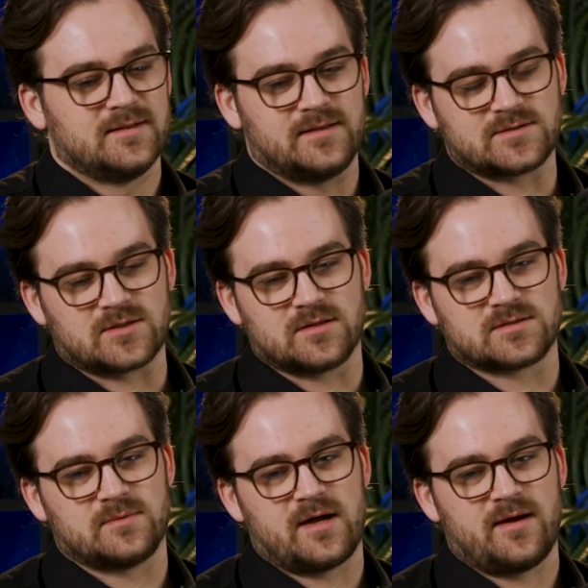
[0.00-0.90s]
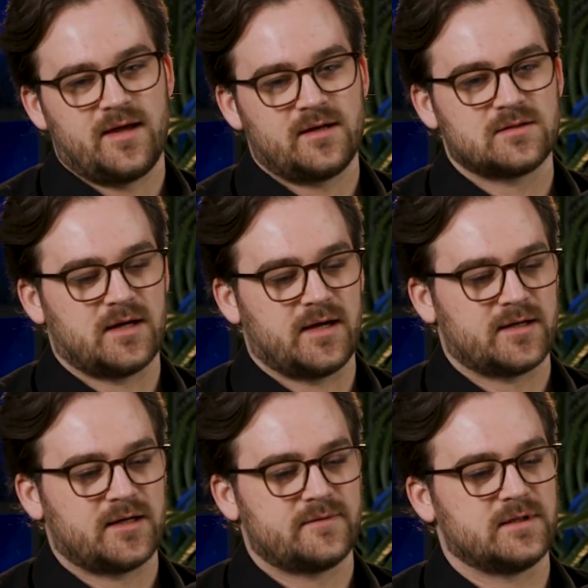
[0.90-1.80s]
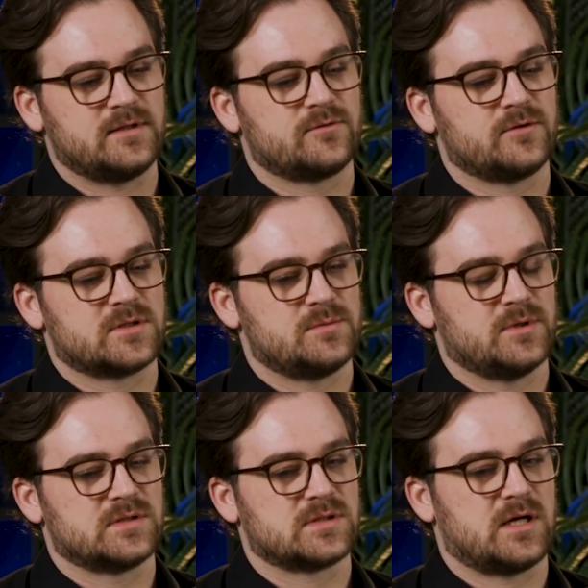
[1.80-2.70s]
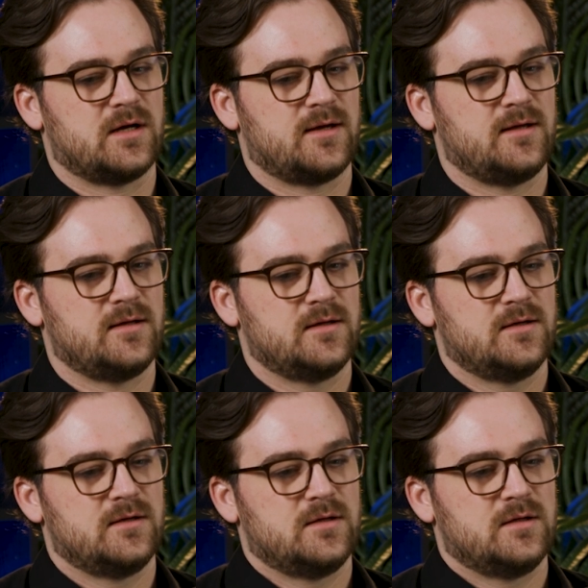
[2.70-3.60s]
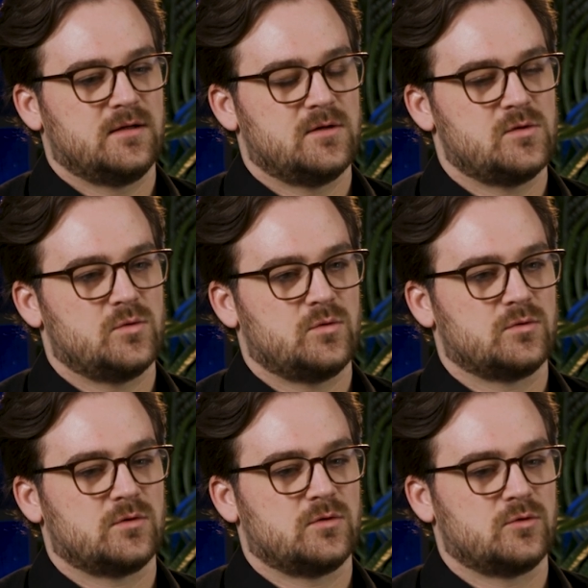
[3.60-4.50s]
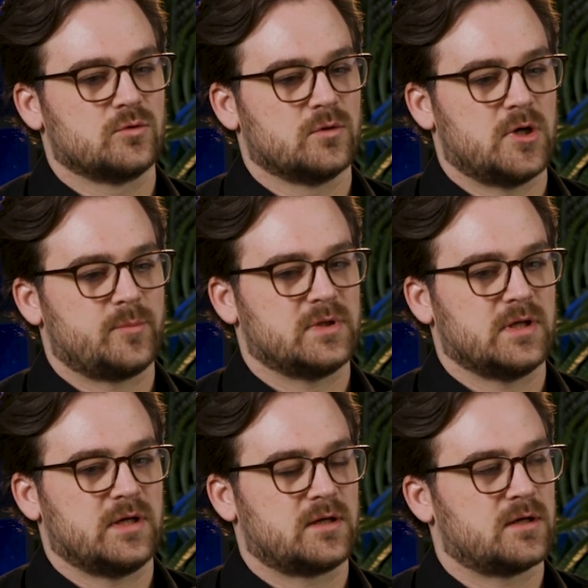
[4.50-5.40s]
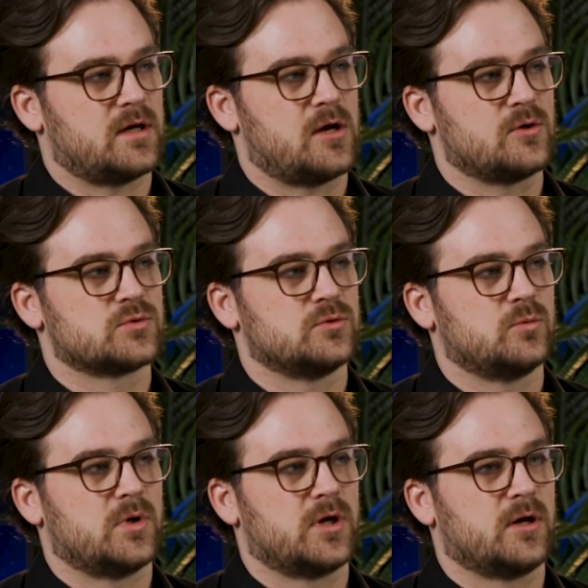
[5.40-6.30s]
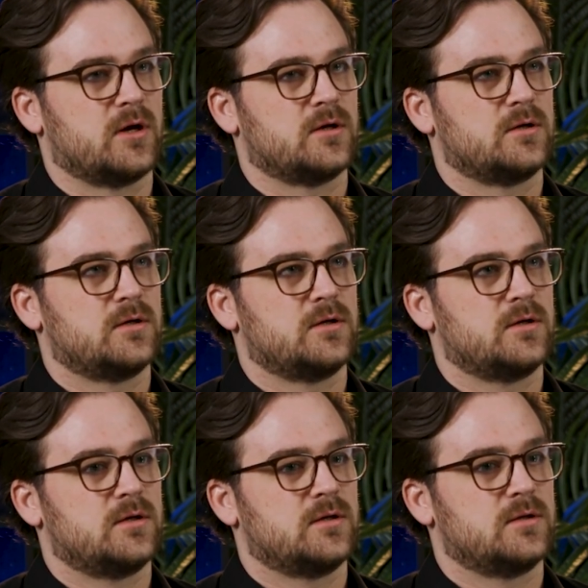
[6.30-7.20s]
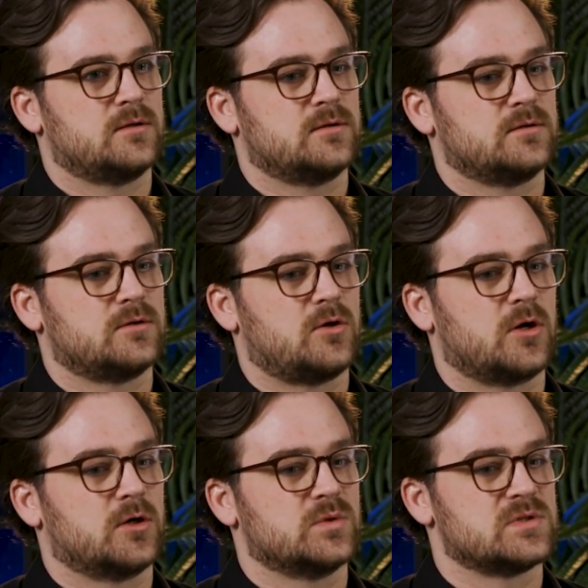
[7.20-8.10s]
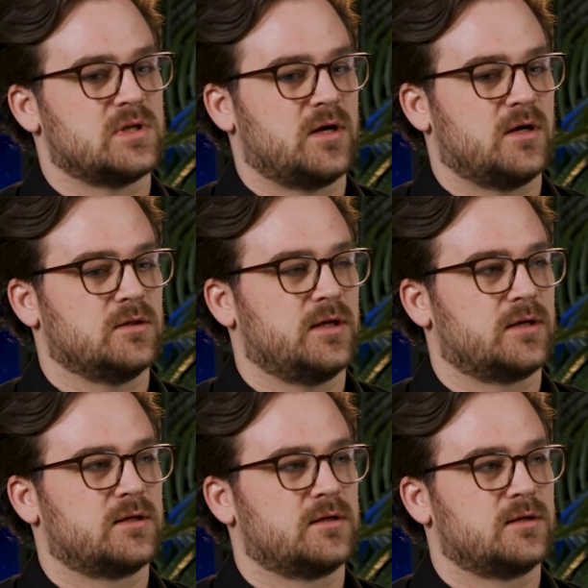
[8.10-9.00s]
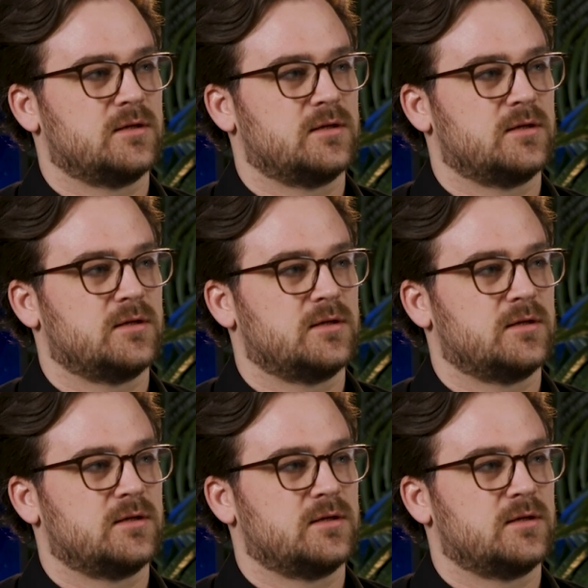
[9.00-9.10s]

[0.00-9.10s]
That's awesome. I kind of had a different experience. Like, I grew up in like a household where art was not like